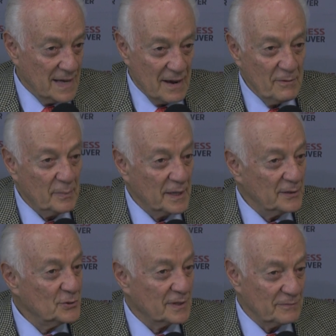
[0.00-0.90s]
Everybody
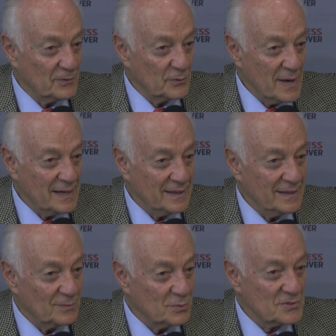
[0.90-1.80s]
took it for granted.
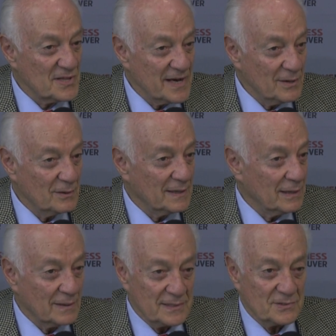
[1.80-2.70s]
It was there.
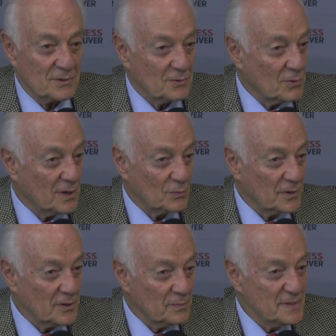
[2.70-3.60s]
Now let's go on
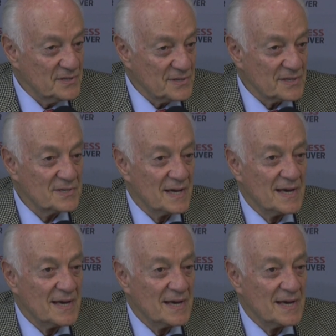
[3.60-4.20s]
with our business.